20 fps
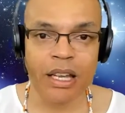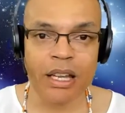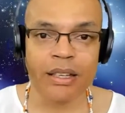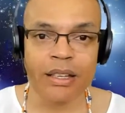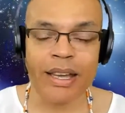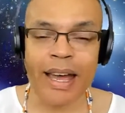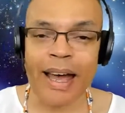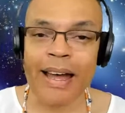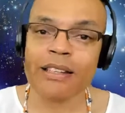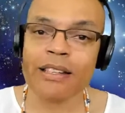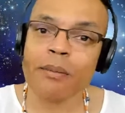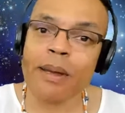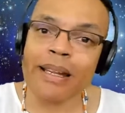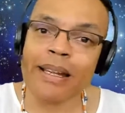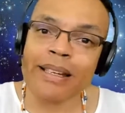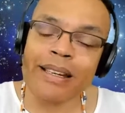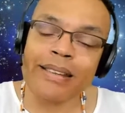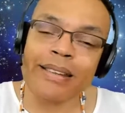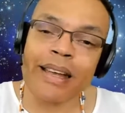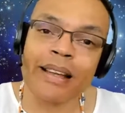There had to be
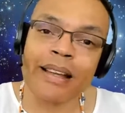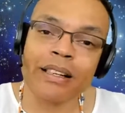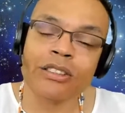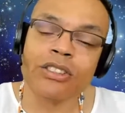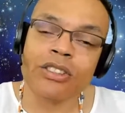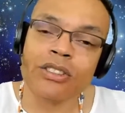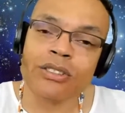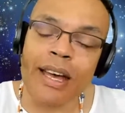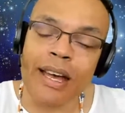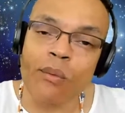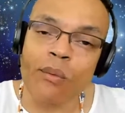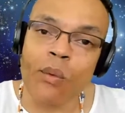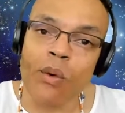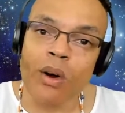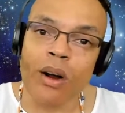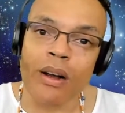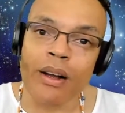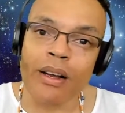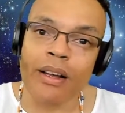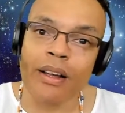an intelligence at
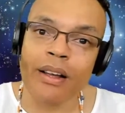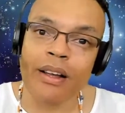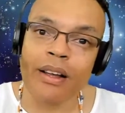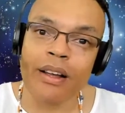work